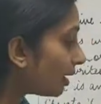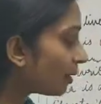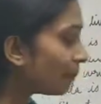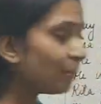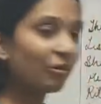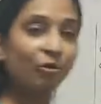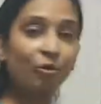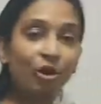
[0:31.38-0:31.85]

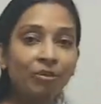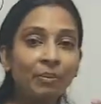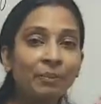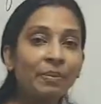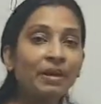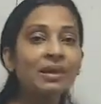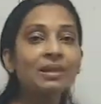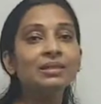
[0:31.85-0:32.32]
before
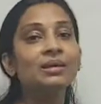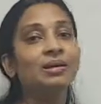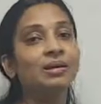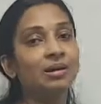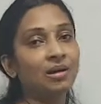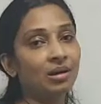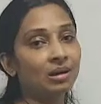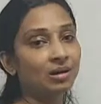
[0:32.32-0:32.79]
we begin the
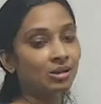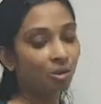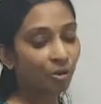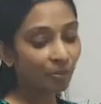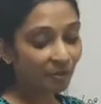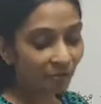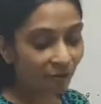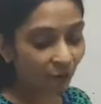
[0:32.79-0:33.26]
class,
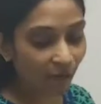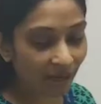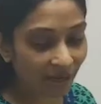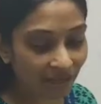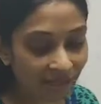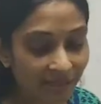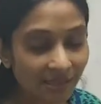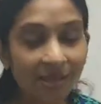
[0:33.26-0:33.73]
or before
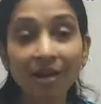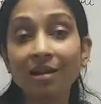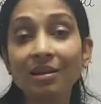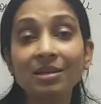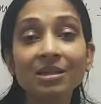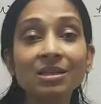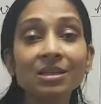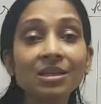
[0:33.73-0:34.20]
I
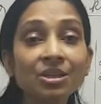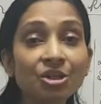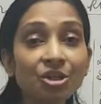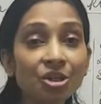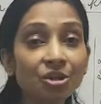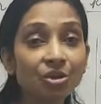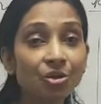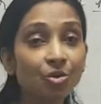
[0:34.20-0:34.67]
start
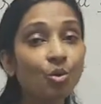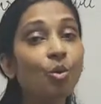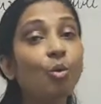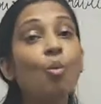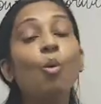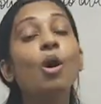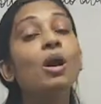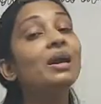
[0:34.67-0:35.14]
teaching you
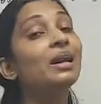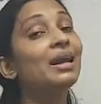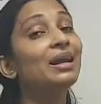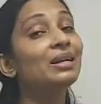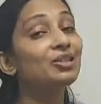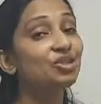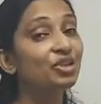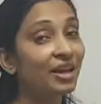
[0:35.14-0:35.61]
what
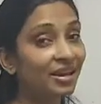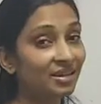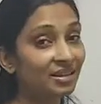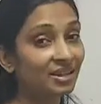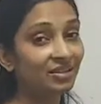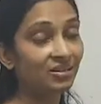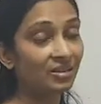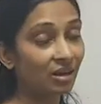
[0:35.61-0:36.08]

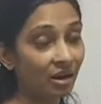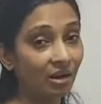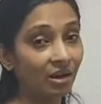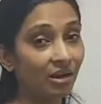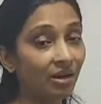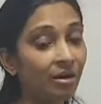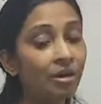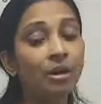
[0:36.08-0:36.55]
adjectives
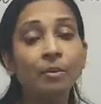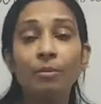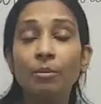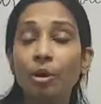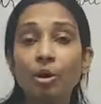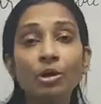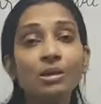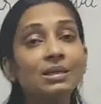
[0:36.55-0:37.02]
are,
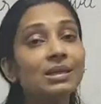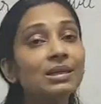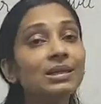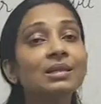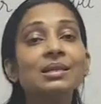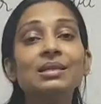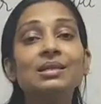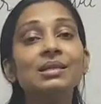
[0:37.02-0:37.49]
because
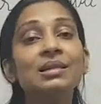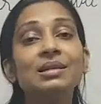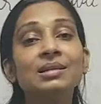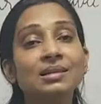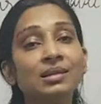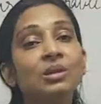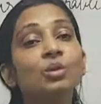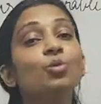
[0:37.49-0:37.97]
in this
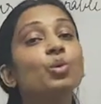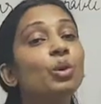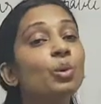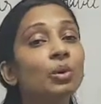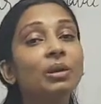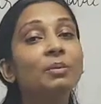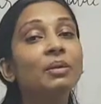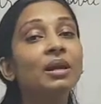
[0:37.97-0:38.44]
lesson we
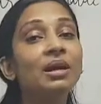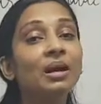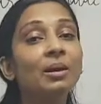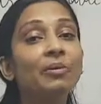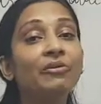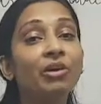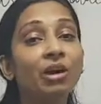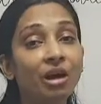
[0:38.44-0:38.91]
will be
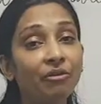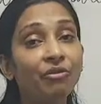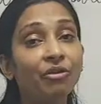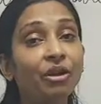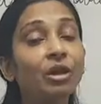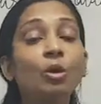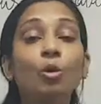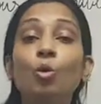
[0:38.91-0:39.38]

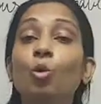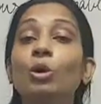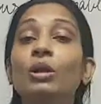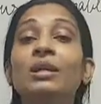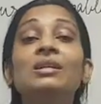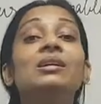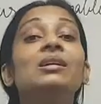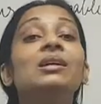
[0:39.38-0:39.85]
covering
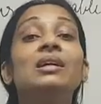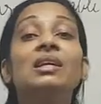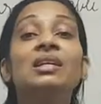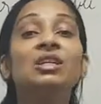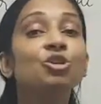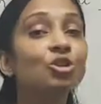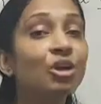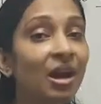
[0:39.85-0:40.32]
only the
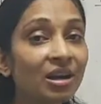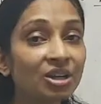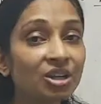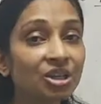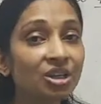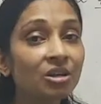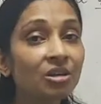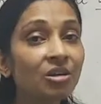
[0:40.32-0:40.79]

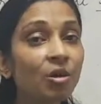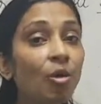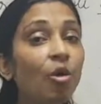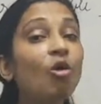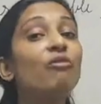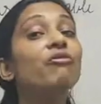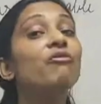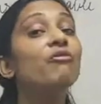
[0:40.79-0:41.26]
introduction
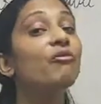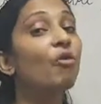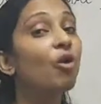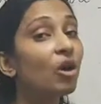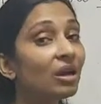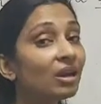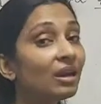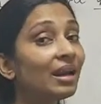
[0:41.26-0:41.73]
of
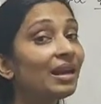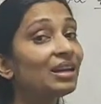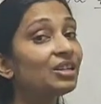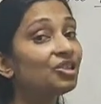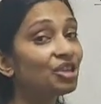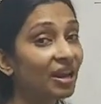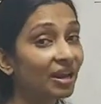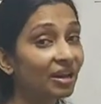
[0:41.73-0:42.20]
what
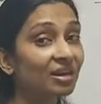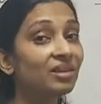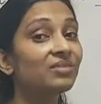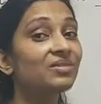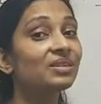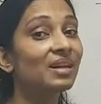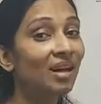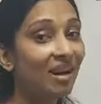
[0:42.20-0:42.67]

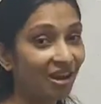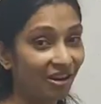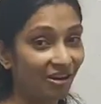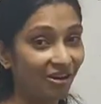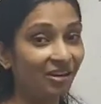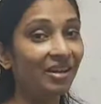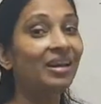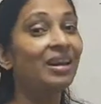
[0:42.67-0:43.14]
adjectives
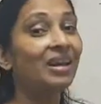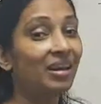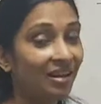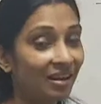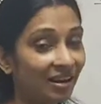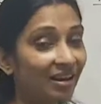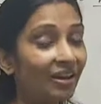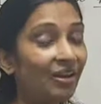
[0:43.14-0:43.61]
are.
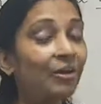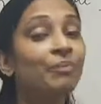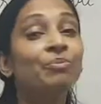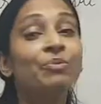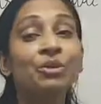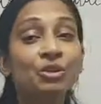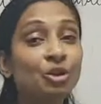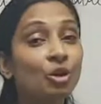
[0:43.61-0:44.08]
Clear?
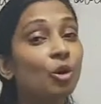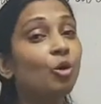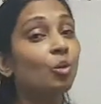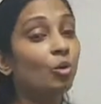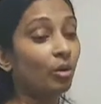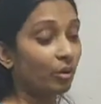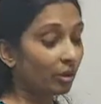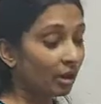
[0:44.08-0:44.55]

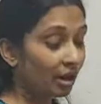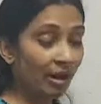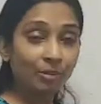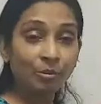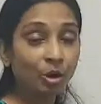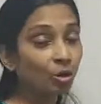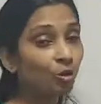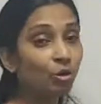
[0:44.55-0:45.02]
So
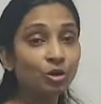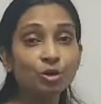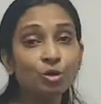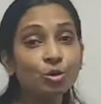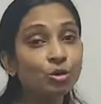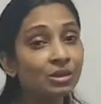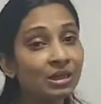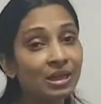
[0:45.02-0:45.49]
I'm not going
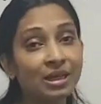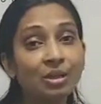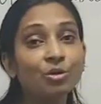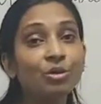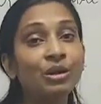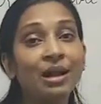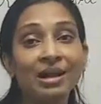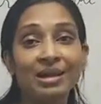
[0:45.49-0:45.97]
to tell you
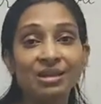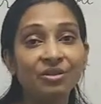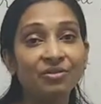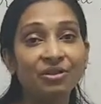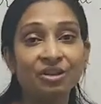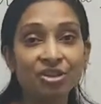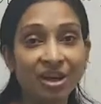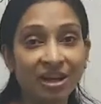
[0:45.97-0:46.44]
the kinds
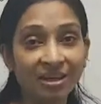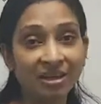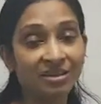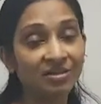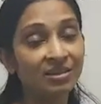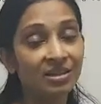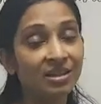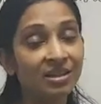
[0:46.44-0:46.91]
of
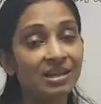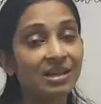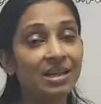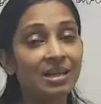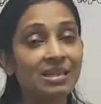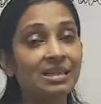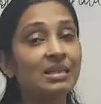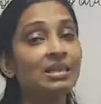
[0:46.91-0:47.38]
adjectives in this
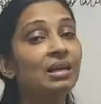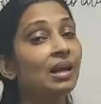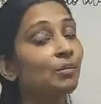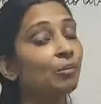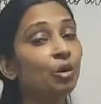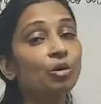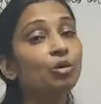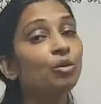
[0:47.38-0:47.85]
lesson.
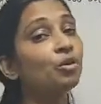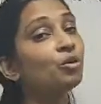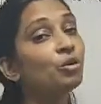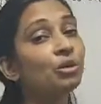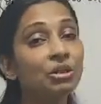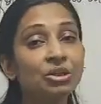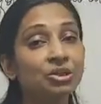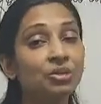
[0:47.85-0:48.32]
I'm not going to
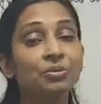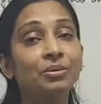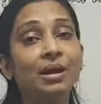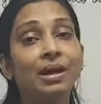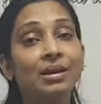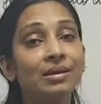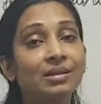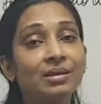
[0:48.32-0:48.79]
teach you
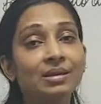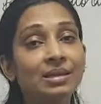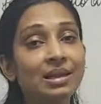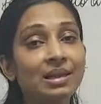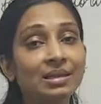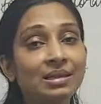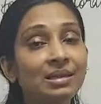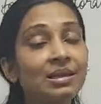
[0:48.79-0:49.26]
that in this
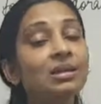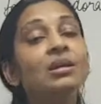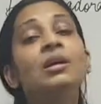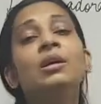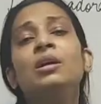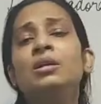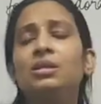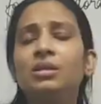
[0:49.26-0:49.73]
lesson.
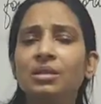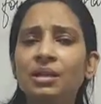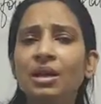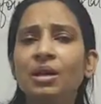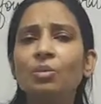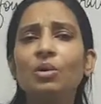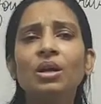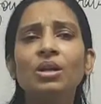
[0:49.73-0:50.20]

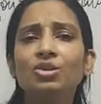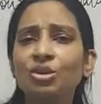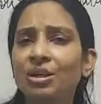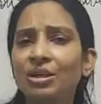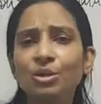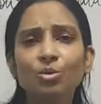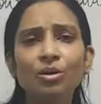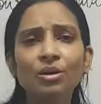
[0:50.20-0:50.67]
Today we are
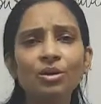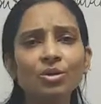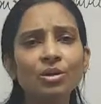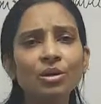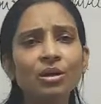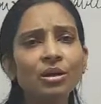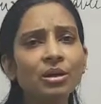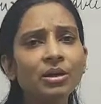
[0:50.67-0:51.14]
just going
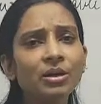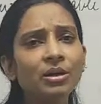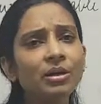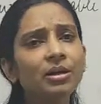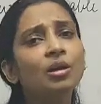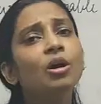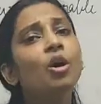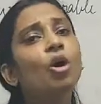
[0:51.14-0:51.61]
to
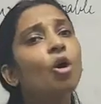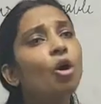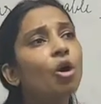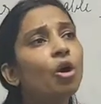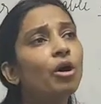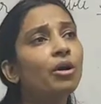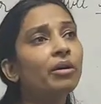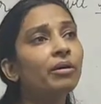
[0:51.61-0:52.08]
learn or